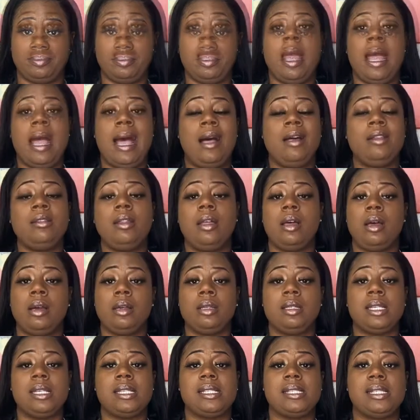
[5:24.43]
How long
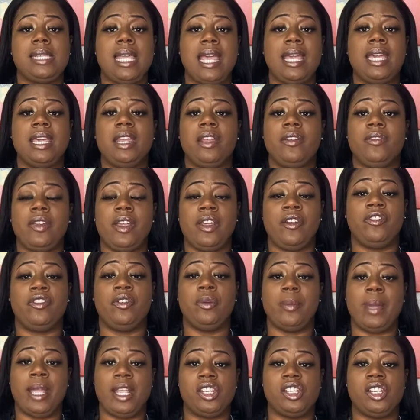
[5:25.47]
does negative
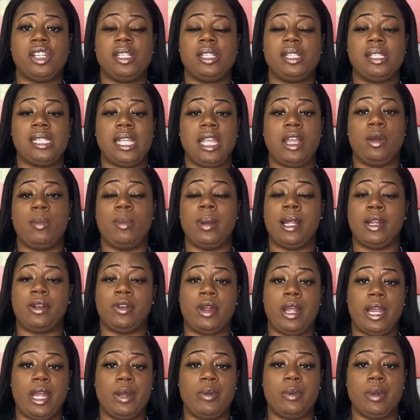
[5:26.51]
information stay on my
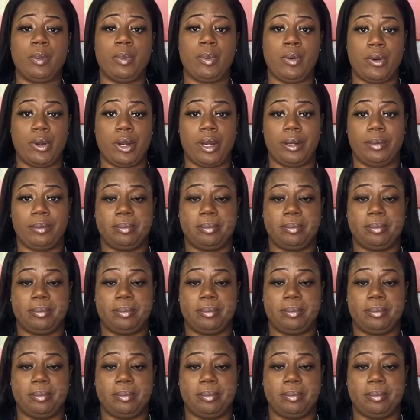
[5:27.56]
credit report?